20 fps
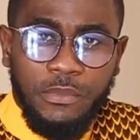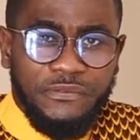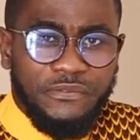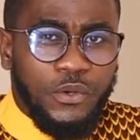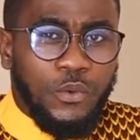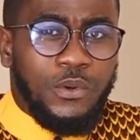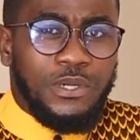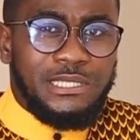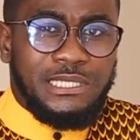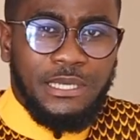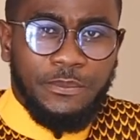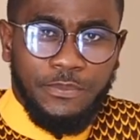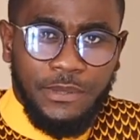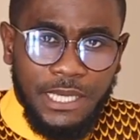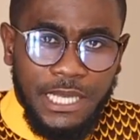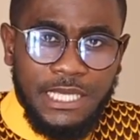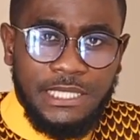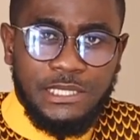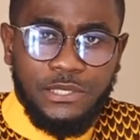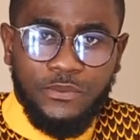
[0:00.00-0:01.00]
If you want a
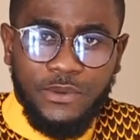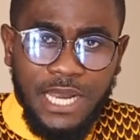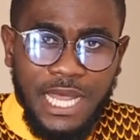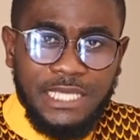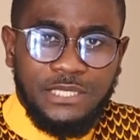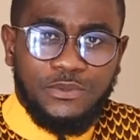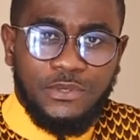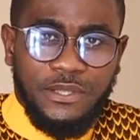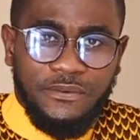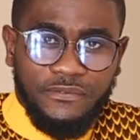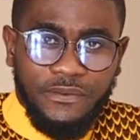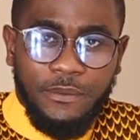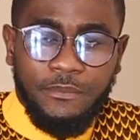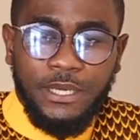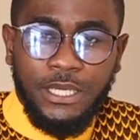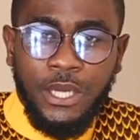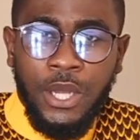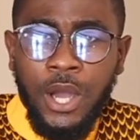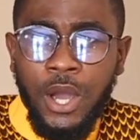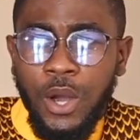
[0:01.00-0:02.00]
place to relax with the
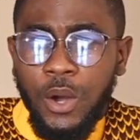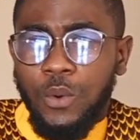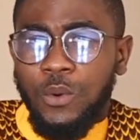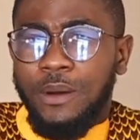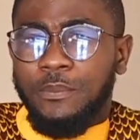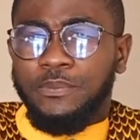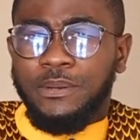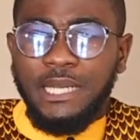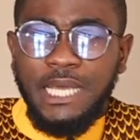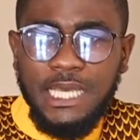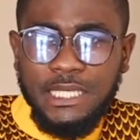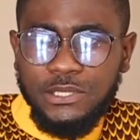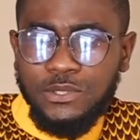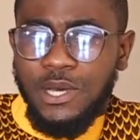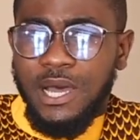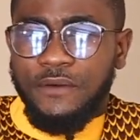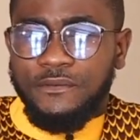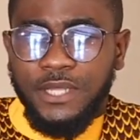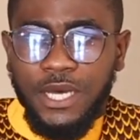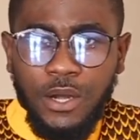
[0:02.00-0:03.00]
family or a place to
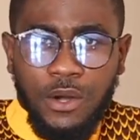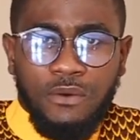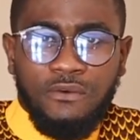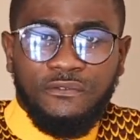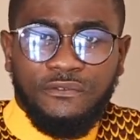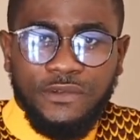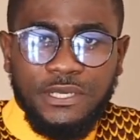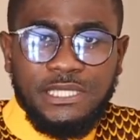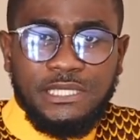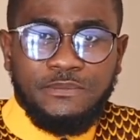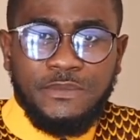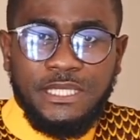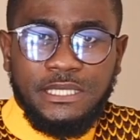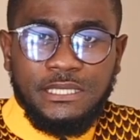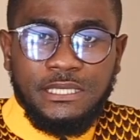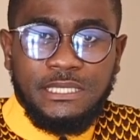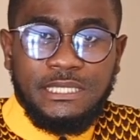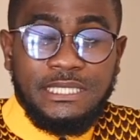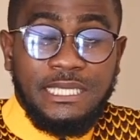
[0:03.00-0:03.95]
have that conference meeting,